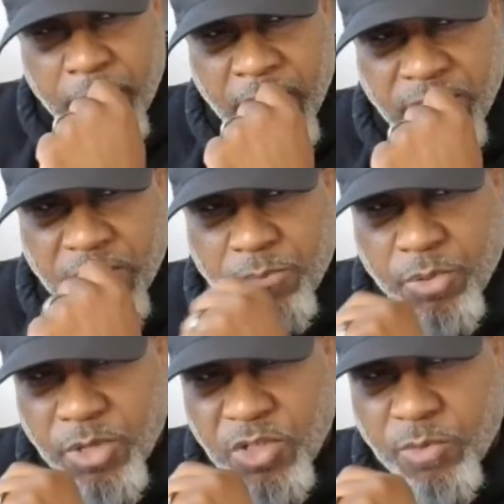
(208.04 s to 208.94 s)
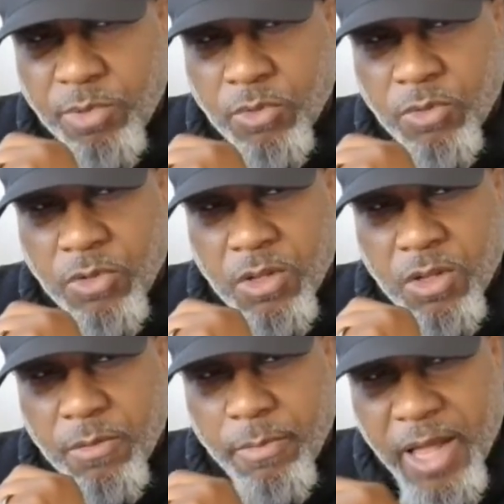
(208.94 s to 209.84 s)
the basic principle
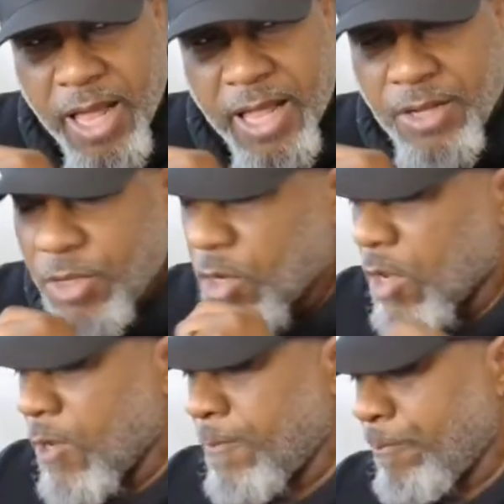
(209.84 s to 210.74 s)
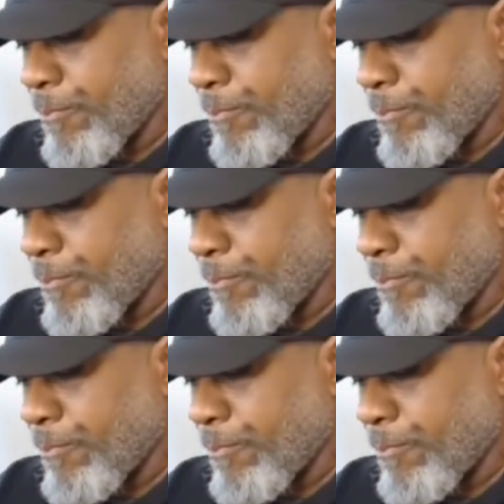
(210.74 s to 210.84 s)
behind it all.